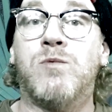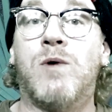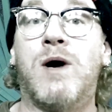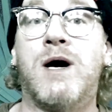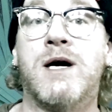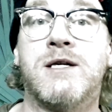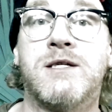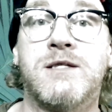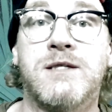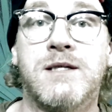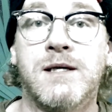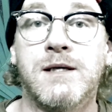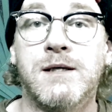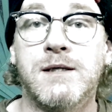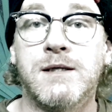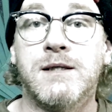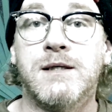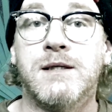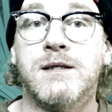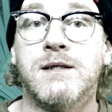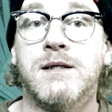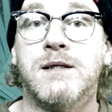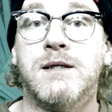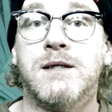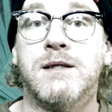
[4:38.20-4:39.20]
watched
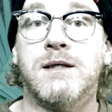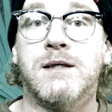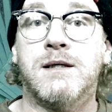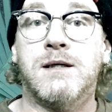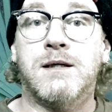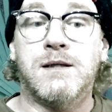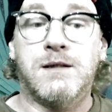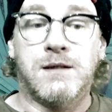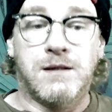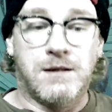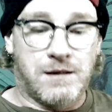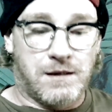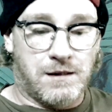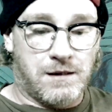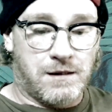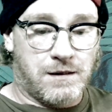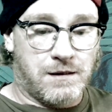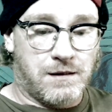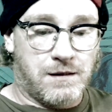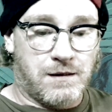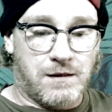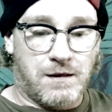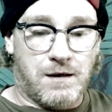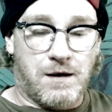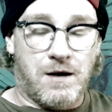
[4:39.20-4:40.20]

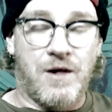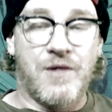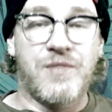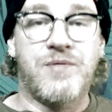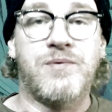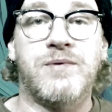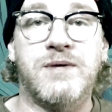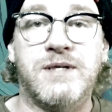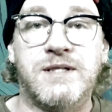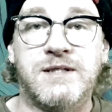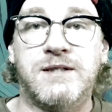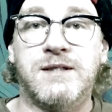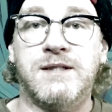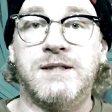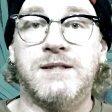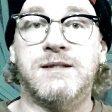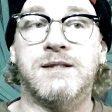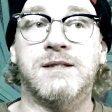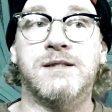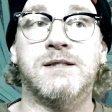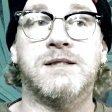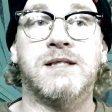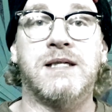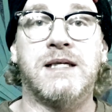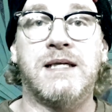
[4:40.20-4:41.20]
all 3
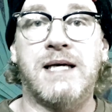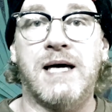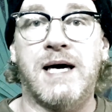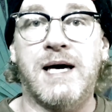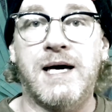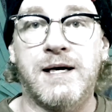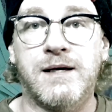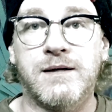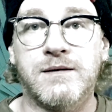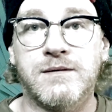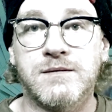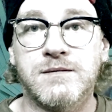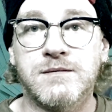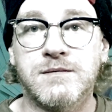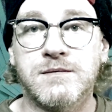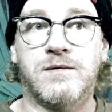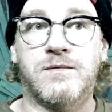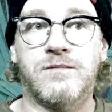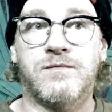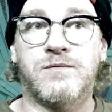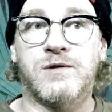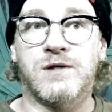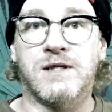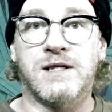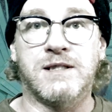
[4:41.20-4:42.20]
seasons again
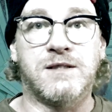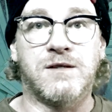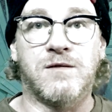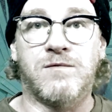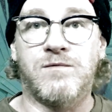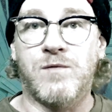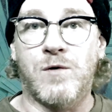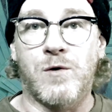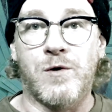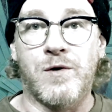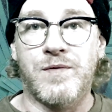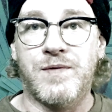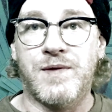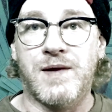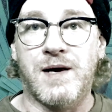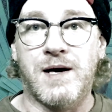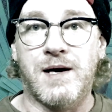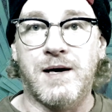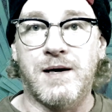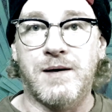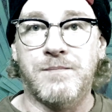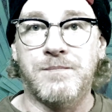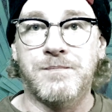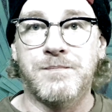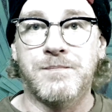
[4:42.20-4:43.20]
for like the 4th
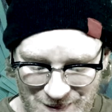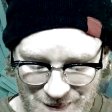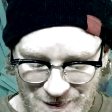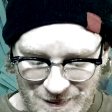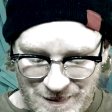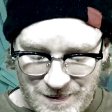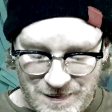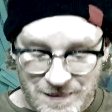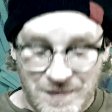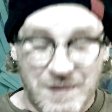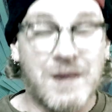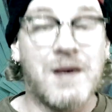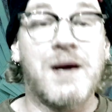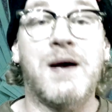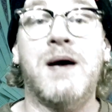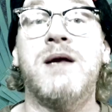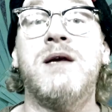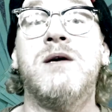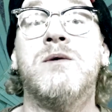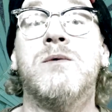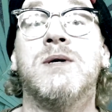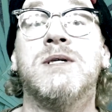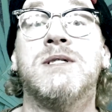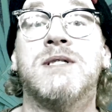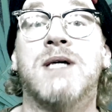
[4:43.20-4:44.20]
time.
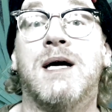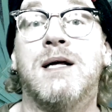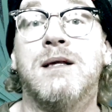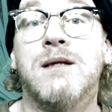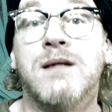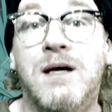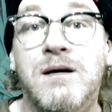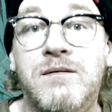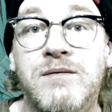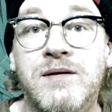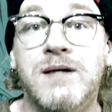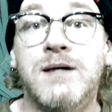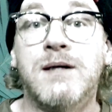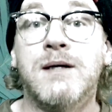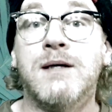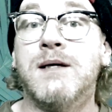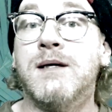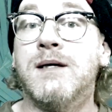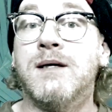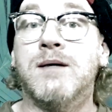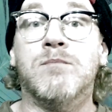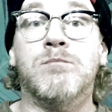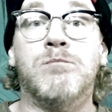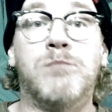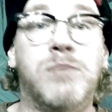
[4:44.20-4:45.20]
Anyways, I love it.
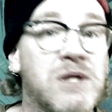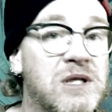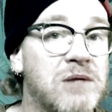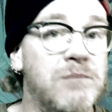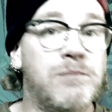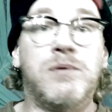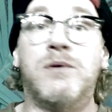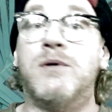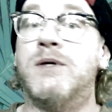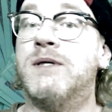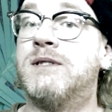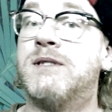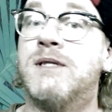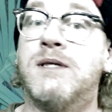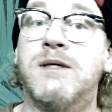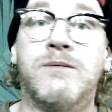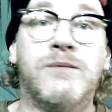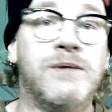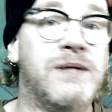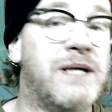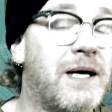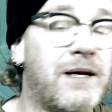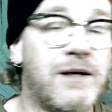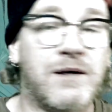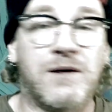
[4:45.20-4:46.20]
Bullet points.
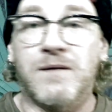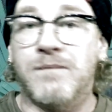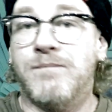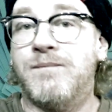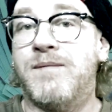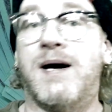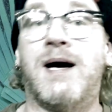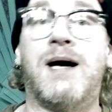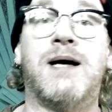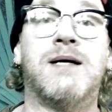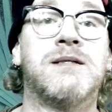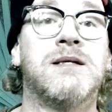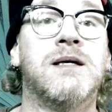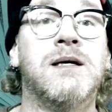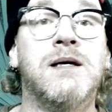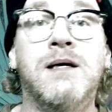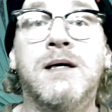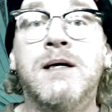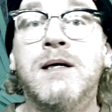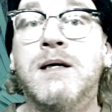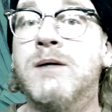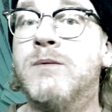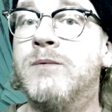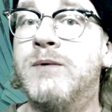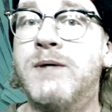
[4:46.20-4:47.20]
We got to go fast.
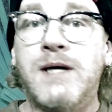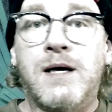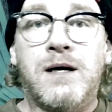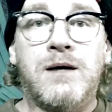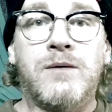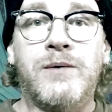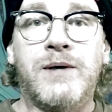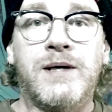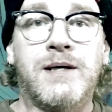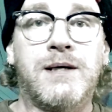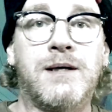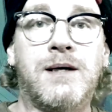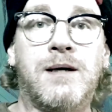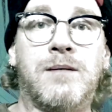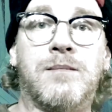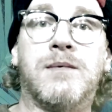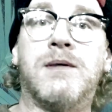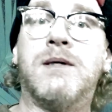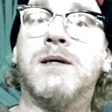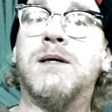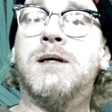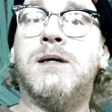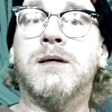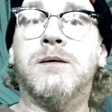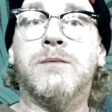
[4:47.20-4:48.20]
We got to wake up.
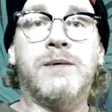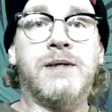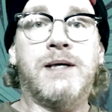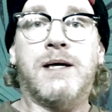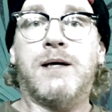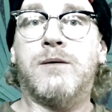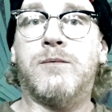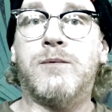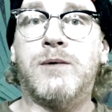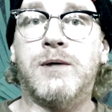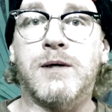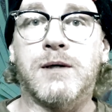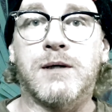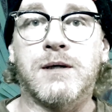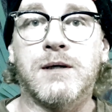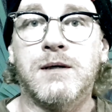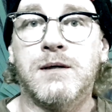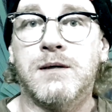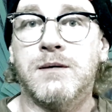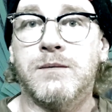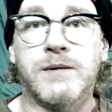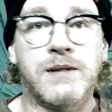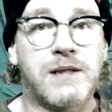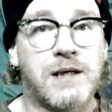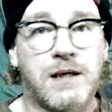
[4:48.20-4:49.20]
We got to work.
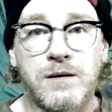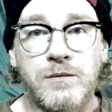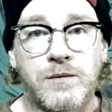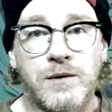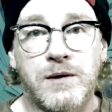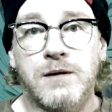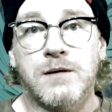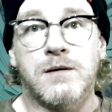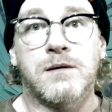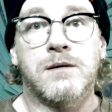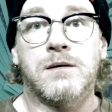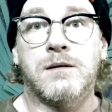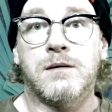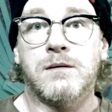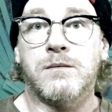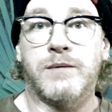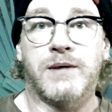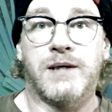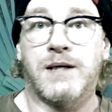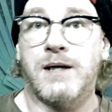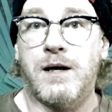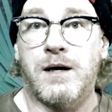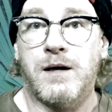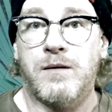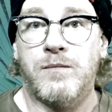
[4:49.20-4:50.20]
We got to work. We
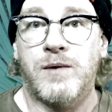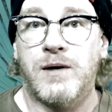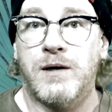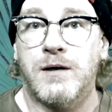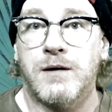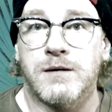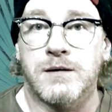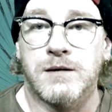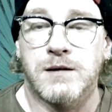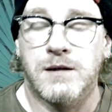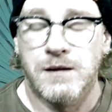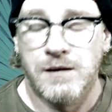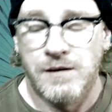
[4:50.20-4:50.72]
got to work.